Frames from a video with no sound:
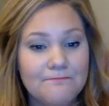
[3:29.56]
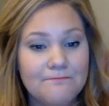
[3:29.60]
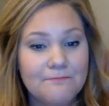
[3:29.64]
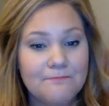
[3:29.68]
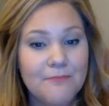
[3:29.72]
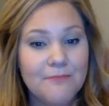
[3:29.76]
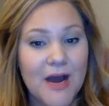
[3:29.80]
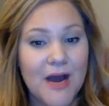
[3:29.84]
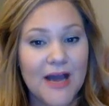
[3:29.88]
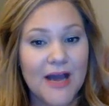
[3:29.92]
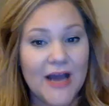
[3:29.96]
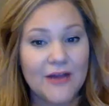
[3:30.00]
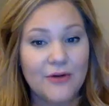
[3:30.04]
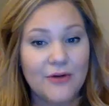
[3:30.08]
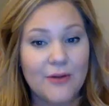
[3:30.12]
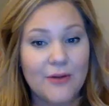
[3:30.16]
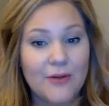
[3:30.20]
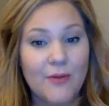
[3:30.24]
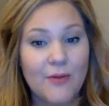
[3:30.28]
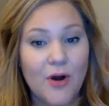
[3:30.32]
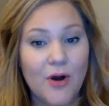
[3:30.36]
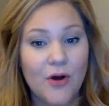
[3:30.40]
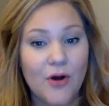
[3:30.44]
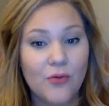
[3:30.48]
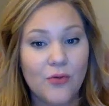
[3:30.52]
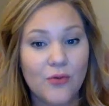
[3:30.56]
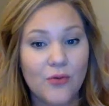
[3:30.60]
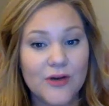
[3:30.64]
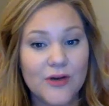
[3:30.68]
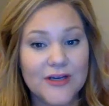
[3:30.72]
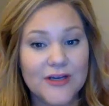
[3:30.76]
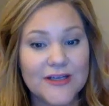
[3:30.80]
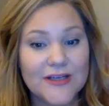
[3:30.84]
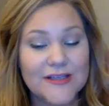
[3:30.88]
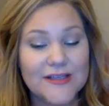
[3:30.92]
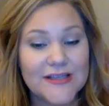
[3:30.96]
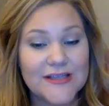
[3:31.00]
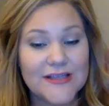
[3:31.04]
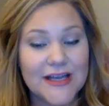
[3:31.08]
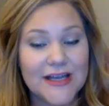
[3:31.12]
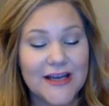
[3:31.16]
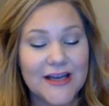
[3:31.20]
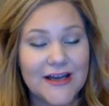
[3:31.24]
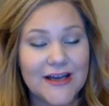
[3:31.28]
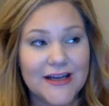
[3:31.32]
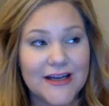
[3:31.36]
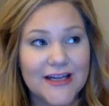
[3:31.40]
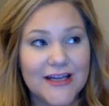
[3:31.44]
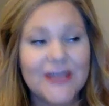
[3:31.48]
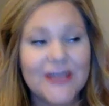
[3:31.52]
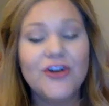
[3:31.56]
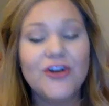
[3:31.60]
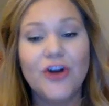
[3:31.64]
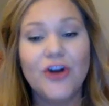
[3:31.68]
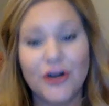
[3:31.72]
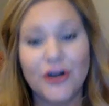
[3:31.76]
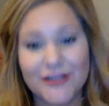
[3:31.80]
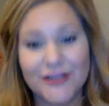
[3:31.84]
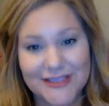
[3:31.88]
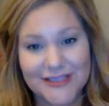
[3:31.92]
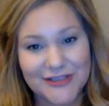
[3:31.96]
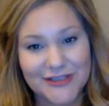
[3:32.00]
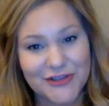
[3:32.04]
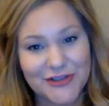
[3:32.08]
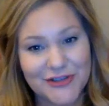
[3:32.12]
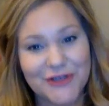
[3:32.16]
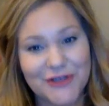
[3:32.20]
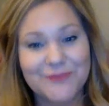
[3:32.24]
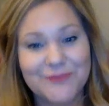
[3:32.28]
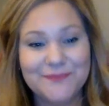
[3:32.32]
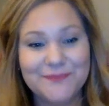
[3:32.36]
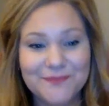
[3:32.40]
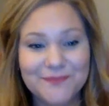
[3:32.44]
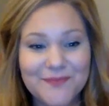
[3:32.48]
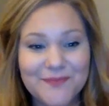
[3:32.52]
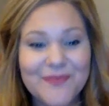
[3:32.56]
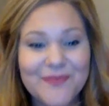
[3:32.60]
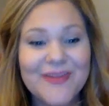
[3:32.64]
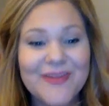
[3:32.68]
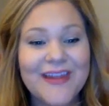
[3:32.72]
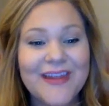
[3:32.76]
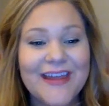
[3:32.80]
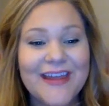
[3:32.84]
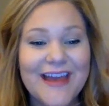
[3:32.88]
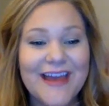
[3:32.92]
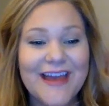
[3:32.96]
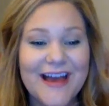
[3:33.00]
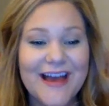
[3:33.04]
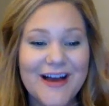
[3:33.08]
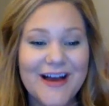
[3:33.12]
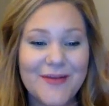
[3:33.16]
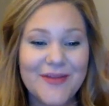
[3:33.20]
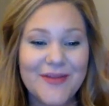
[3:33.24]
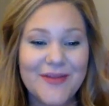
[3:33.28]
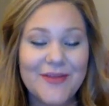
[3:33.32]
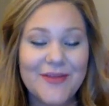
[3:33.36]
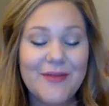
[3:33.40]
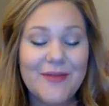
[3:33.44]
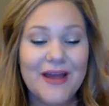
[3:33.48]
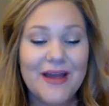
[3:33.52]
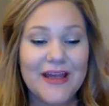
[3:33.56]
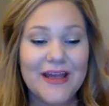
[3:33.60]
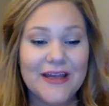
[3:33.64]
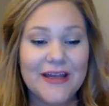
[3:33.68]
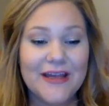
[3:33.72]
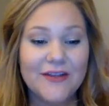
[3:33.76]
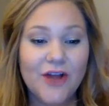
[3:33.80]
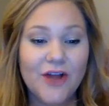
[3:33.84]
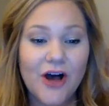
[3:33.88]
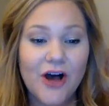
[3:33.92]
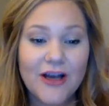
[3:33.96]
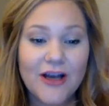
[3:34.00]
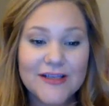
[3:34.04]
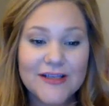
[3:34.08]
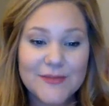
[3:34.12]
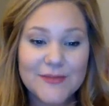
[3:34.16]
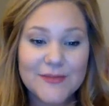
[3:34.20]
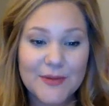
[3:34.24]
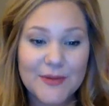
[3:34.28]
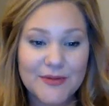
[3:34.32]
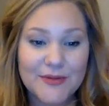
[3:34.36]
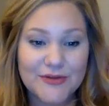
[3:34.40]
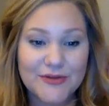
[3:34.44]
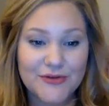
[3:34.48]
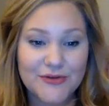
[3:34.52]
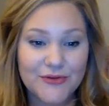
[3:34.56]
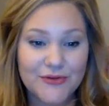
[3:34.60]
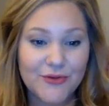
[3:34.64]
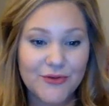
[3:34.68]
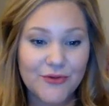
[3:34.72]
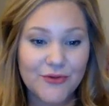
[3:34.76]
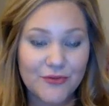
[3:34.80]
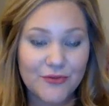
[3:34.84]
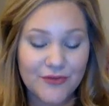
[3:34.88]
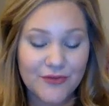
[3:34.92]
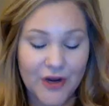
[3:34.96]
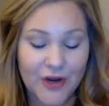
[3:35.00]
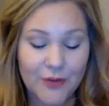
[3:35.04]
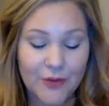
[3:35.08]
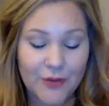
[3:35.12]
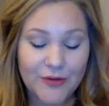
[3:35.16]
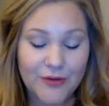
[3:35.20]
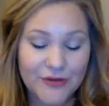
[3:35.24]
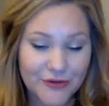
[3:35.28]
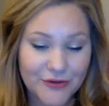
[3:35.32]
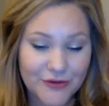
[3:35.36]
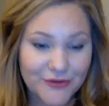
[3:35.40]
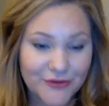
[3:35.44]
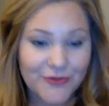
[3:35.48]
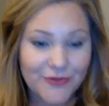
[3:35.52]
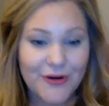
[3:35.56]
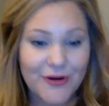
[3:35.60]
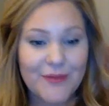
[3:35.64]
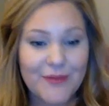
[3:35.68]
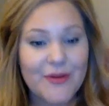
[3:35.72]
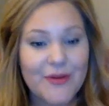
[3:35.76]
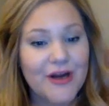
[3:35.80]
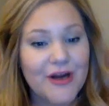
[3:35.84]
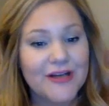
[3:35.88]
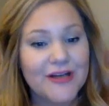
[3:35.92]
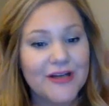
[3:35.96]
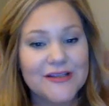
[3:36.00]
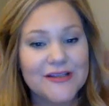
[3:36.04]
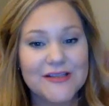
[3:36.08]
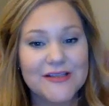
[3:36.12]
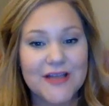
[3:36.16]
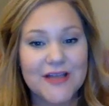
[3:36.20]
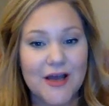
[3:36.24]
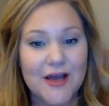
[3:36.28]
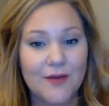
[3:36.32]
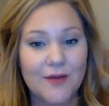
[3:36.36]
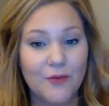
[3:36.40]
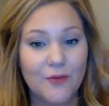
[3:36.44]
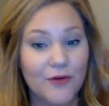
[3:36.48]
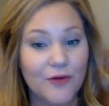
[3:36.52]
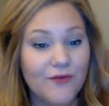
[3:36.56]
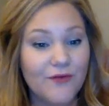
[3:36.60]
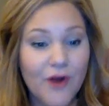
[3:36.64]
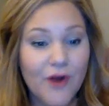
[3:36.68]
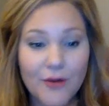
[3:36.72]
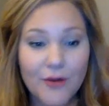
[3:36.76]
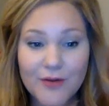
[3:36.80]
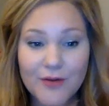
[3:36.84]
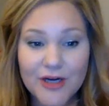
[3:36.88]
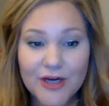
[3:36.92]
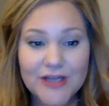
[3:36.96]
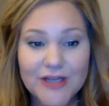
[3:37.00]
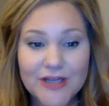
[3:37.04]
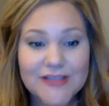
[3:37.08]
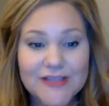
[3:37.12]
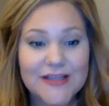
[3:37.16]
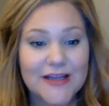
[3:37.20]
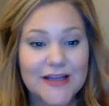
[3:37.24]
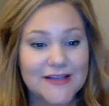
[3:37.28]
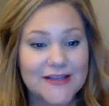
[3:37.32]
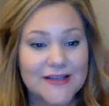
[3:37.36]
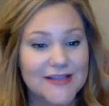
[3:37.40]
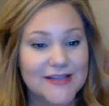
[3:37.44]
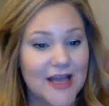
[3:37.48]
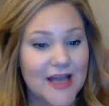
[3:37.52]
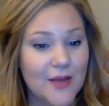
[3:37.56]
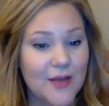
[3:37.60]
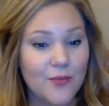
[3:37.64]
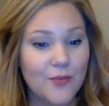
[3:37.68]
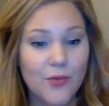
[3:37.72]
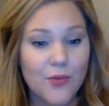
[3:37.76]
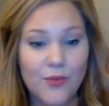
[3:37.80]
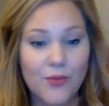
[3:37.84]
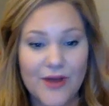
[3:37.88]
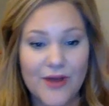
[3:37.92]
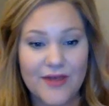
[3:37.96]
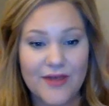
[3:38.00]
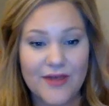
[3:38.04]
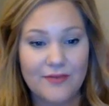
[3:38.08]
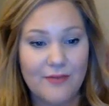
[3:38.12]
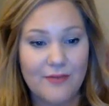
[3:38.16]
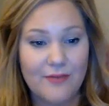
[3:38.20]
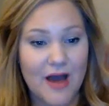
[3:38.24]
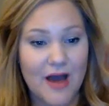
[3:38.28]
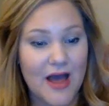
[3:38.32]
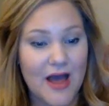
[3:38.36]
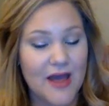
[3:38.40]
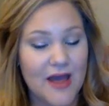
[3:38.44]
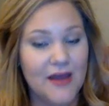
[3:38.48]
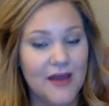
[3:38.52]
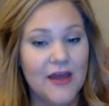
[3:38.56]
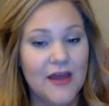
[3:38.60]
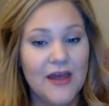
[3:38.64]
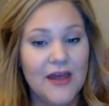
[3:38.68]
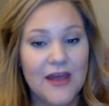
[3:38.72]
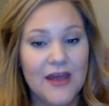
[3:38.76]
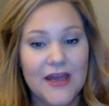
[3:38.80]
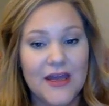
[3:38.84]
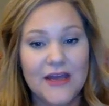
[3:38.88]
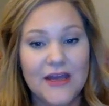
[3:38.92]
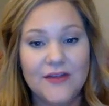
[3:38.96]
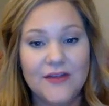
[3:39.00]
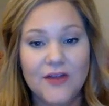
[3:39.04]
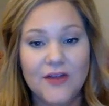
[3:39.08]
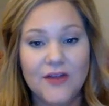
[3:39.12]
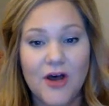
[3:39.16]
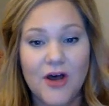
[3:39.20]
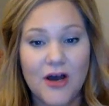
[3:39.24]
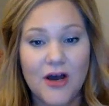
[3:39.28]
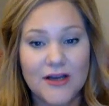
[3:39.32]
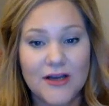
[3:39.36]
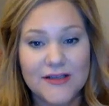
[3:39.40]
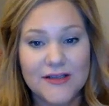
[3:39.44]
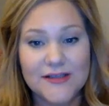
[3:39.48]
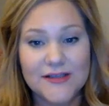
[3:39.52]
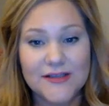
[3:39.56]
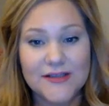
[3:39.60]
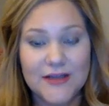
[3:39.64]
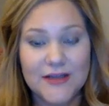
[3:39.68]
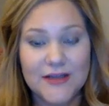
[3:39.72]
my grandma was a kindergarten teacher. And then my in-laws, their paternal grandparents were farmers. Same with my in-laws.